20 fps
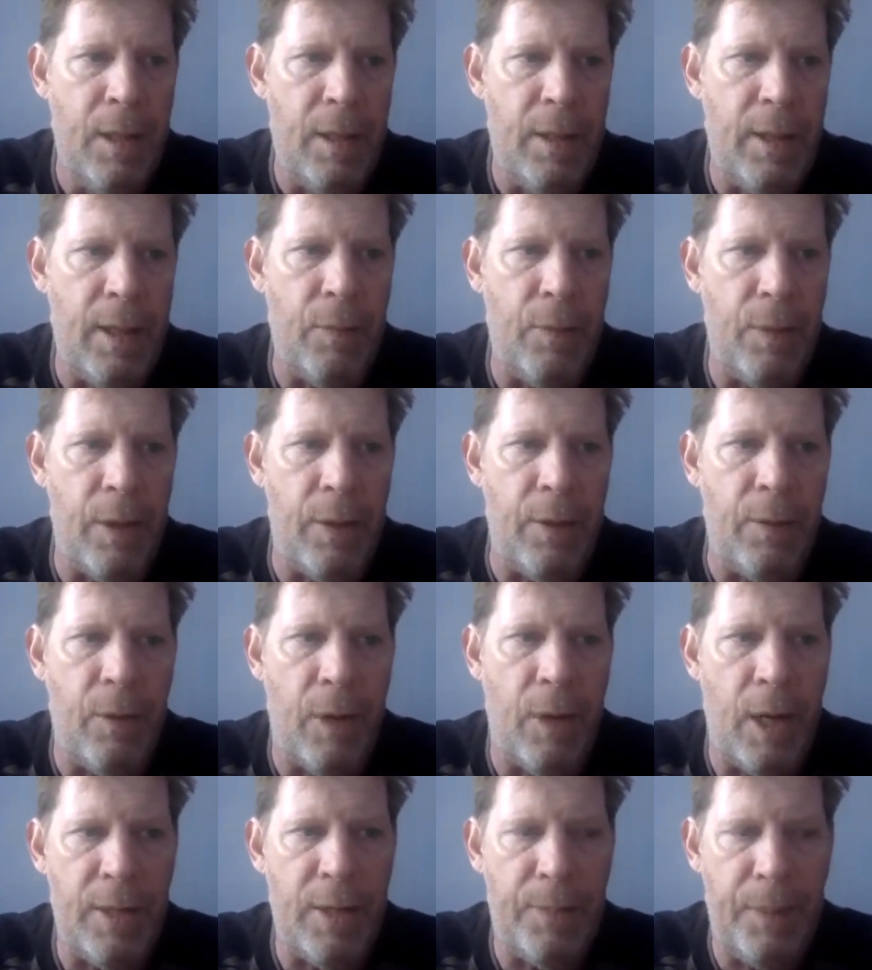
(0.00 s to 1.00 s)
that would
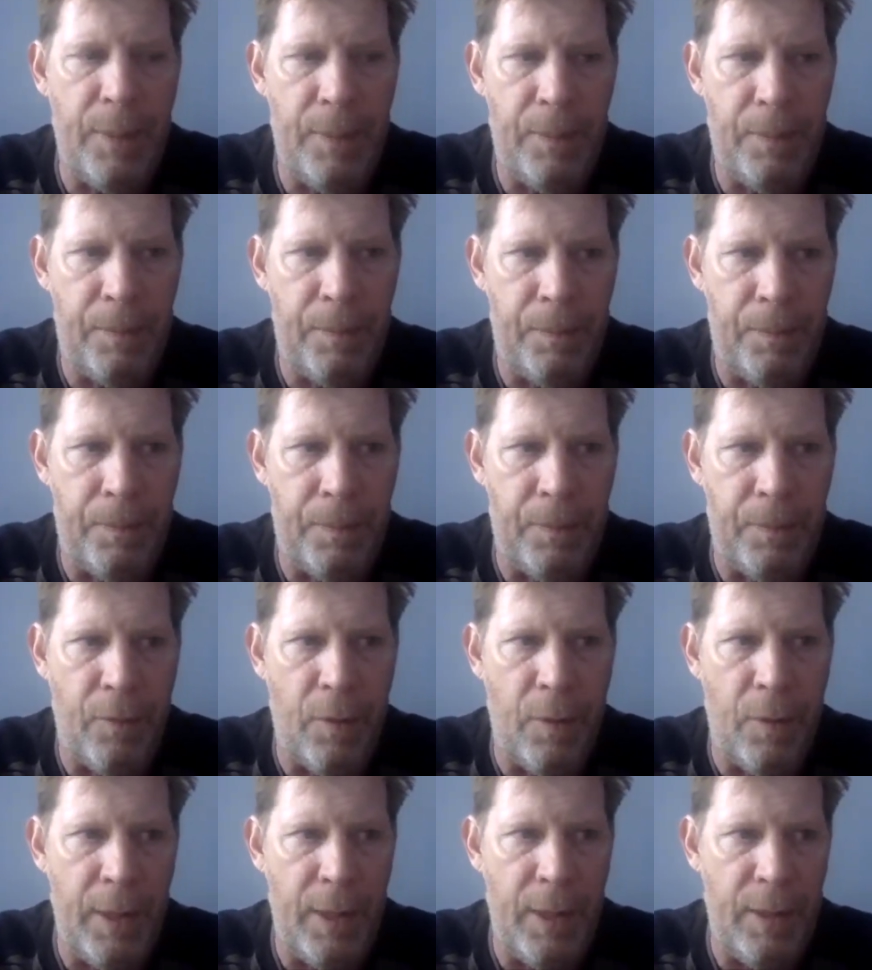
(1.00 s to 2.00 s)
otherwise be
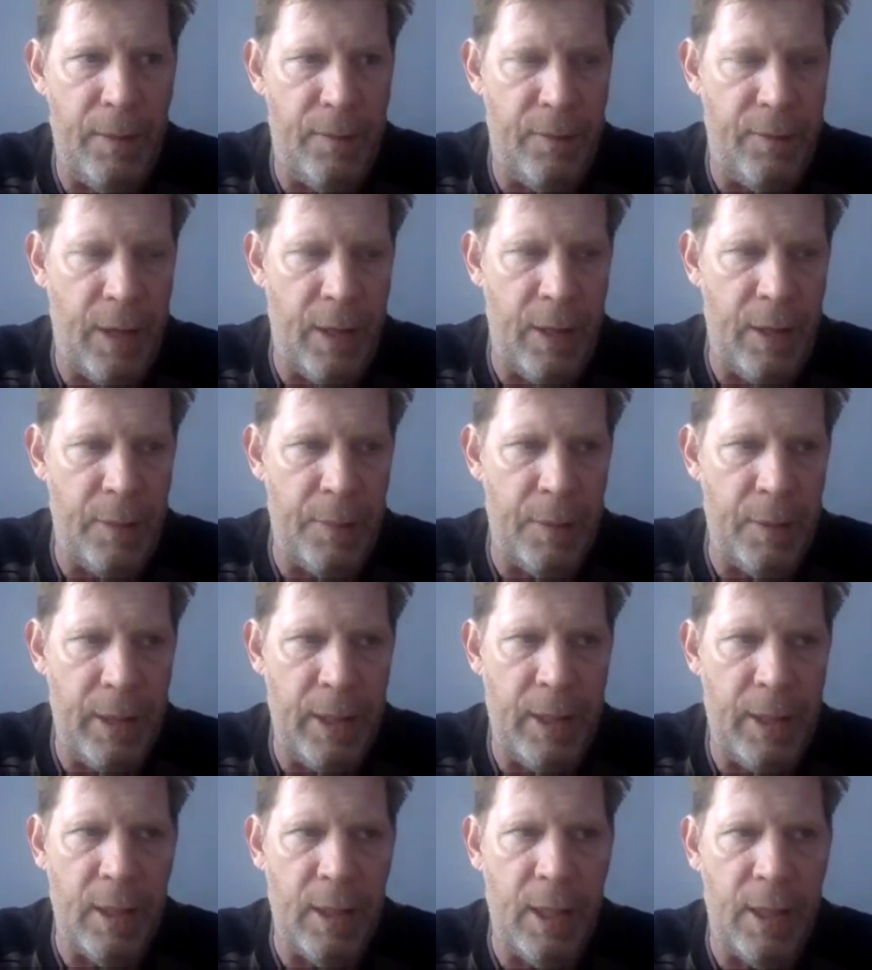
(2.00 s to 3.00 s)
performing valuable
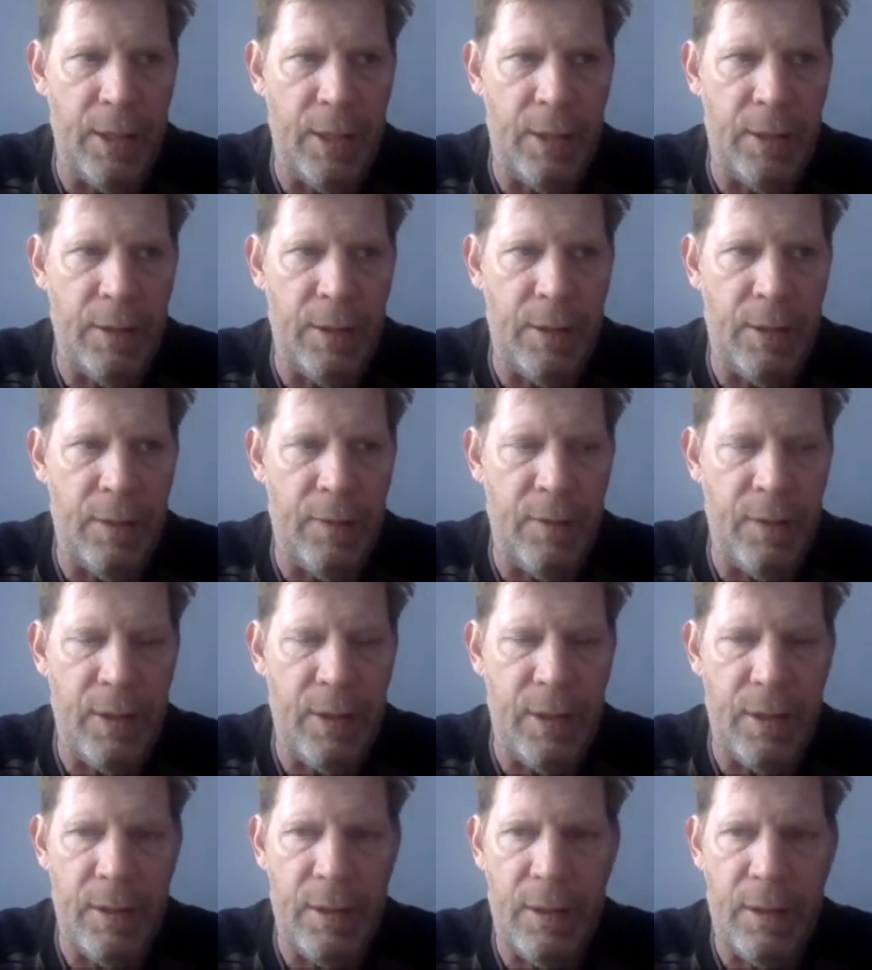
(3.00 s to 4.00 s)
ecological
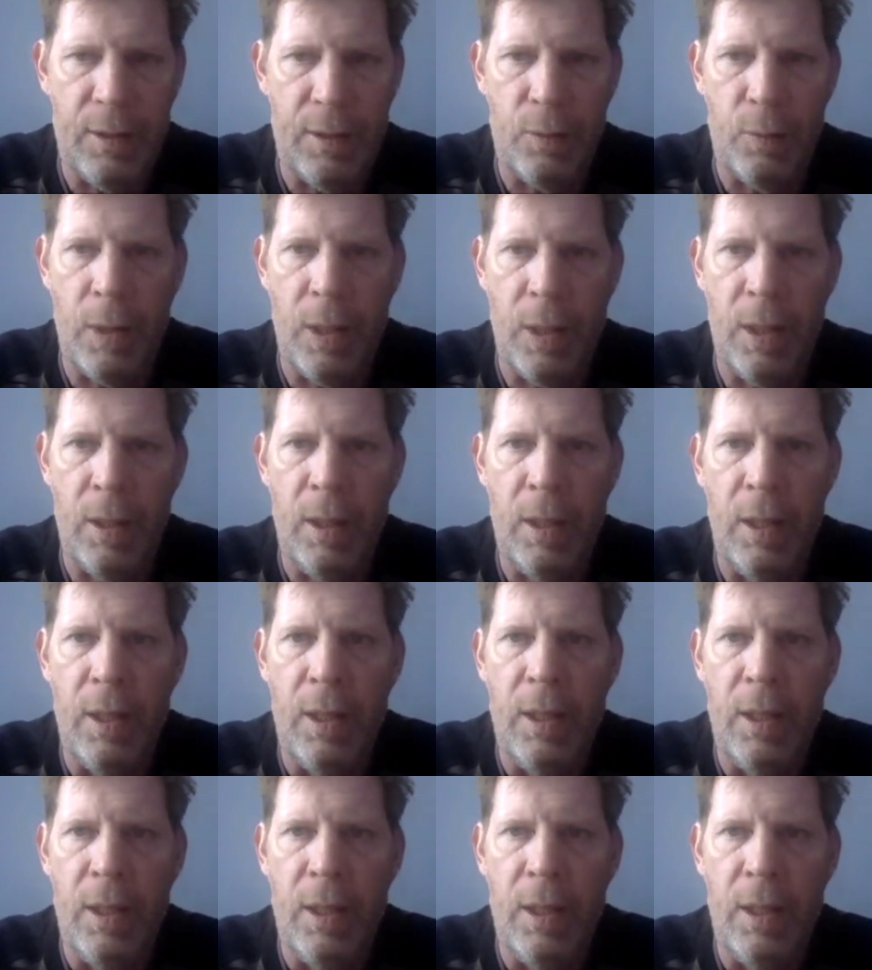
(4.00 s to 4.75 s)
services as well.